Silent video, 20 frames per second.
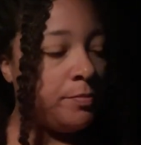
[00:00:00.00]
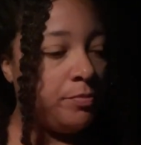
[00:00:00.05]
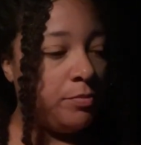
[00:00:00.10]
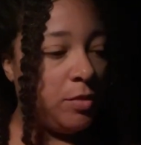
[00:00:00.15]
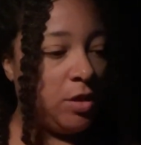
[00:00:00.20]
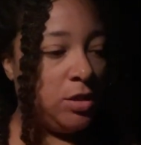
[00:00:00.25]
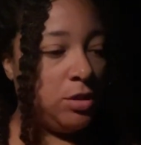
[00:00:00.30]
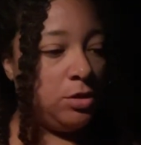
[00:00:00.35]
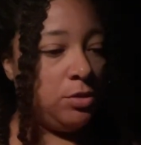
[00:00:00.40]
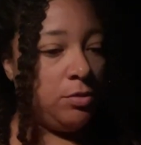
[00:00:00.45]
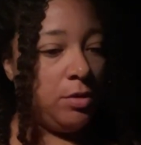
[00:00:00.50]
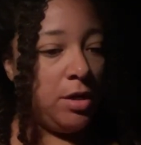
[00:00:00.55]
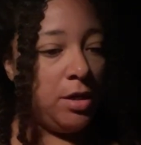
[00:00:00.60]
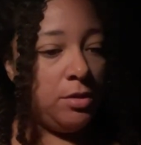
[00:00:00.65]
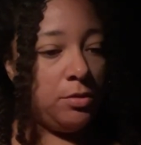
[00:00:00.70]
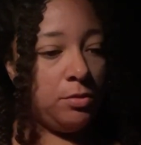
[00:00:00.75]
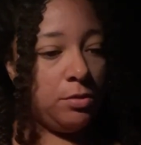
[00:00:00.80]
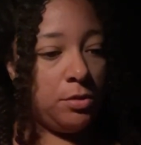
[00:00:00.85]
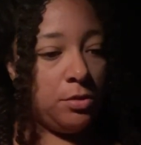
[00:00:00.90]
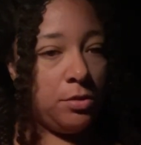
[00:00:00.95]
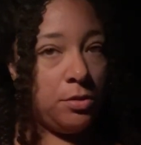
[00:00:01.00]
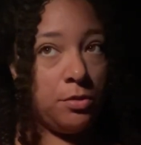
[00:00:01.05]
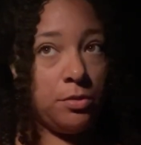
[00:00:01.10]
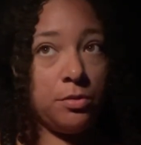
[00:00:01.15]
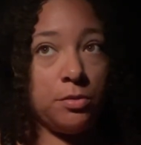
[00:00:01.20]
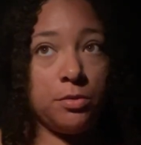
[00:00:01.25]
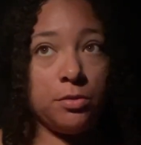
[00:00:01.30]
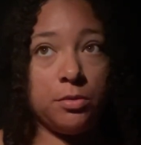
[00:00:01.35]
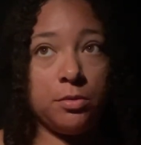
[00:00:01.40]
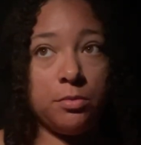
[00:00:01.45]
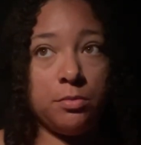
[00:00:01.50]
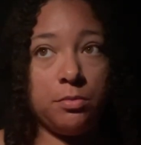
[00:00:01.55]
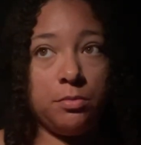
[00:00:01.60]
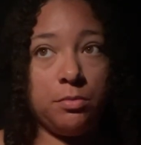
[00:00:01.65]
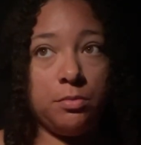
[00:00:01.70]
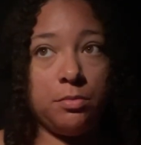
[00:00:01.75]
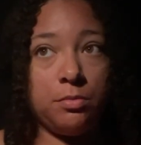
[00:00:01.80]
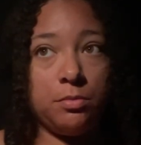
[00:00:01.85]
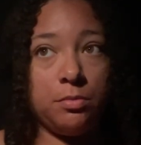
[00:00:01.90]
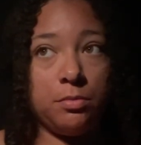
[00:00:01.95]
Mind you, I don't know.
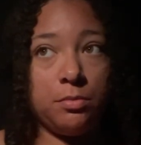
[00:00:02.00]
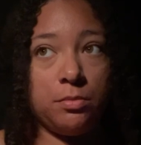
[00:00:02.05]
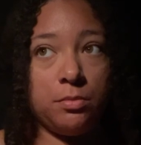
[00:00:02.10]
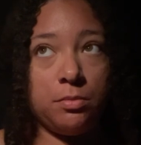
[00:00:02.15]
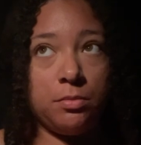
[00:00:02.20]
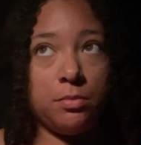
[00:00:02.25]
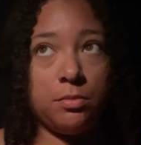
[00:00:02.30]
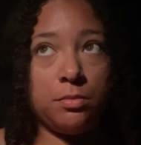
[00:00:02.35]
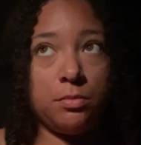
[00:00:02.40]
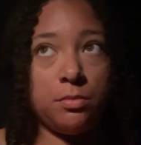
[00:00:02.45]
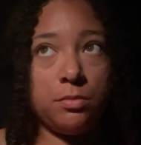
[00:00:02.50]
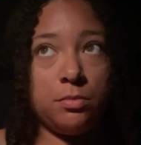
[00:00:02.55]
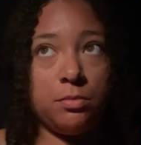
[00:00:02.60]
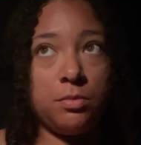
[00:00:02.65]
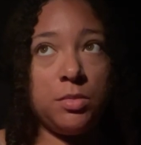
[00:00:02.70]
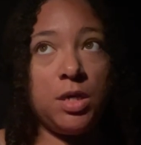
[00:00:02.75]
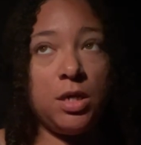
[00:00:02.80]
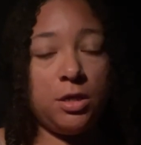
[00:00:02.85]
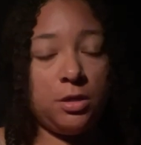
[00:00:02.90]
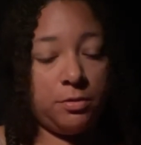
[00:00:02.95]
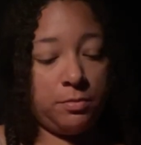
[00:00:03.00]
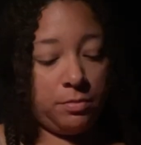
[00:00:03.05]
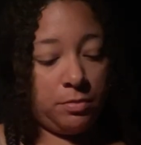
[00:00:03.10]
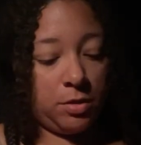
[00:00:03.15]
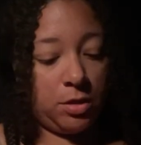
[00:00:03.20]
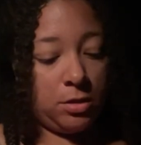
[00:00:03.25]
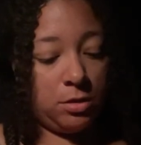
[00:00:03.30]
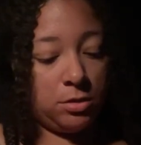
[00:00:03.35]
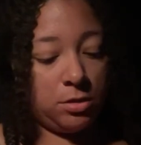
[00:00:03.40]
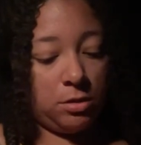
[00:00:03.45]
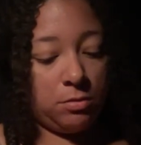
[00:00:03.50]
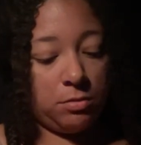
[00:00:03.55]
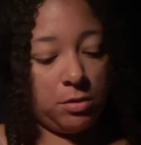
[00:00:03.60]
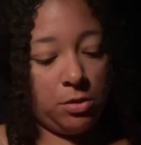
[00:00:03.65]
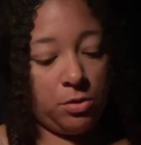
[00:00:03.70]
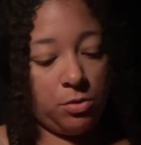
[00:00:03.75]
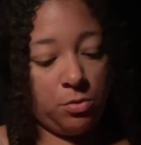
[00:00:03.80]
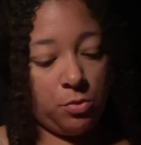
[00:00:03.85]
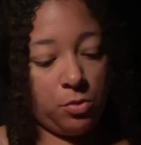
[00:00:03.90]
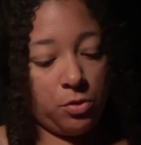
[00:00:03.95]
Yeah, because if
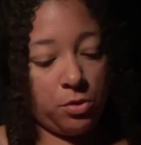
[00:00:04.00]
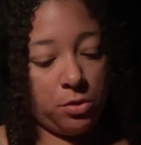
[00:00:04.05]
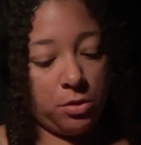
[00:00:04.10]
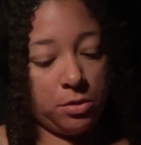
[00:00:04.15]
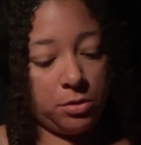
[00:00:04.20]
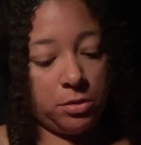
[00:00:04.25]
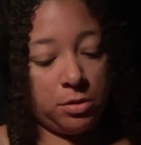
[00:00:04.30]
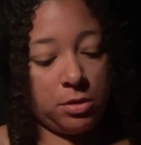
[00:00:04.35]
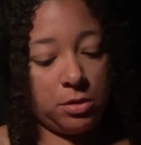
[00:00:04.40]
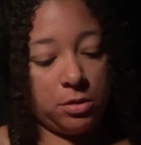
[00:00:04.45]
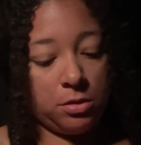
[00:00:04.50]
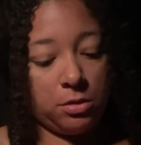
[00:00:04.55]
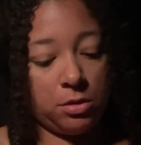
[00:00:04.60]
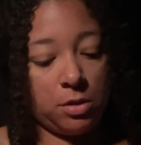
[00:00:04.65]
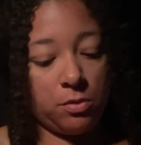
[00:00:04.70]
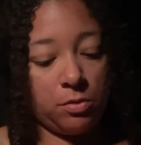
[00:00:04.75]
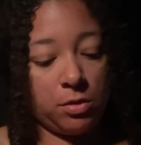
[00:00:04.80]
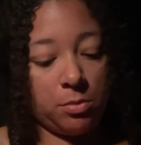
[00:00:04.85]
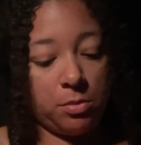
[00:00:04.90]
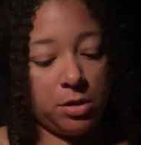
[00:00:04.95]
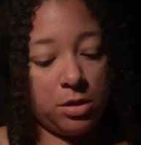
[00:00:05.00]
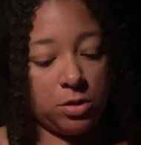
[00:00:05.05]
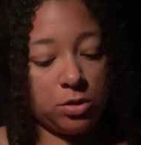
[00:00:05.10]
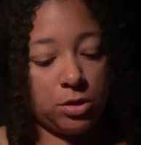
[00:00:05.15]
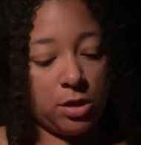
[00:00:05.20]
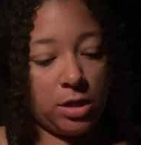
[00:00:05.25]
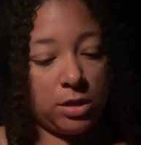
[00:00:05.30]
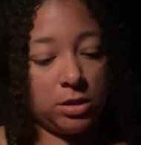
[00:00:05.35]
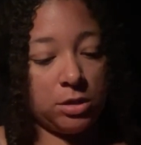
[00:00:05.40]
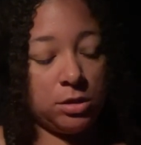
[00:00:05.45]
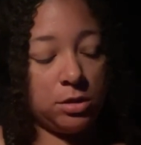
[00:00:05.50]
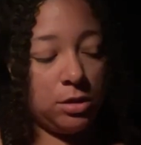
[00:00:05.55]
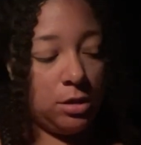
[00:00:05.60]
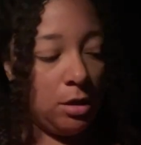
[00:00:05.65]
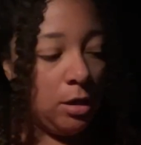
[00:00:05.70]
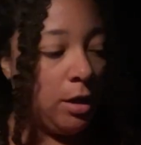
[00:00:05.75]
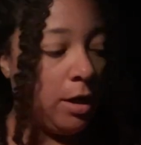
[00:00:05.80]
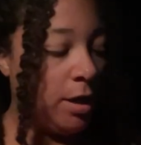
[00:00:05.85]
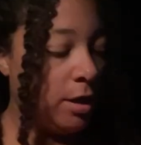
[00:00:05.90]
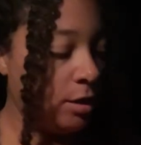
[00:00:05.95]
there were more, then they would have been attracted to the
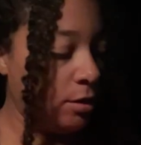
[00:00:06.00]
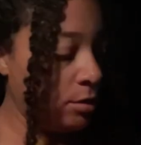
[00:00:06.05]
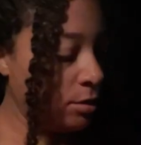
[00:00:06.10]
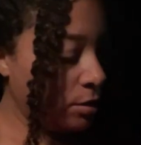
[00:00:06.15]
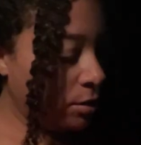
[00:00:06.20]
light.